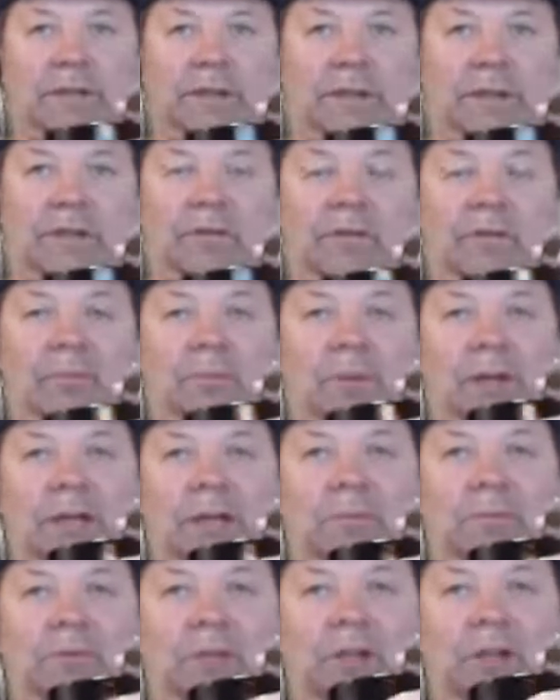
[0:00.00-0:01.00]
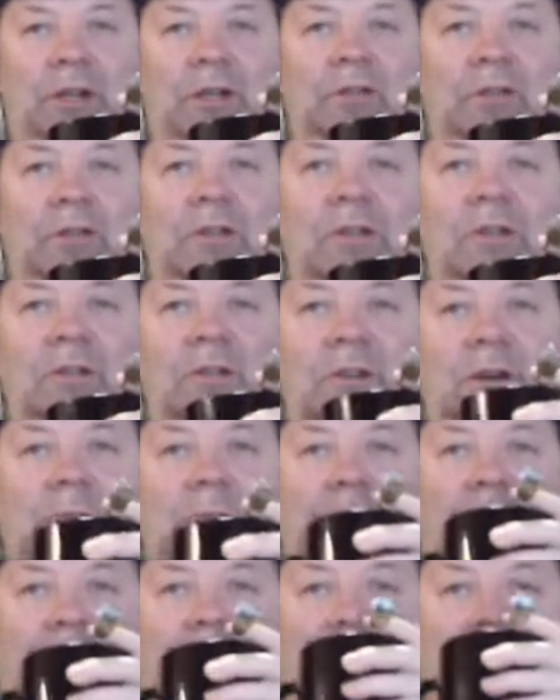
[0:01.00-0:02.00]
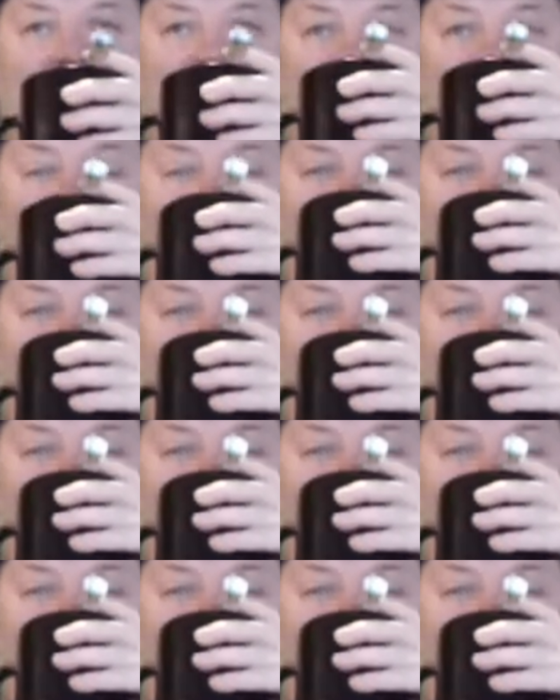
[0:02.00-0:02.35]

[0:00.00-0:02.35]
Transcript: gonna use a BMG extruder, I'm assuming.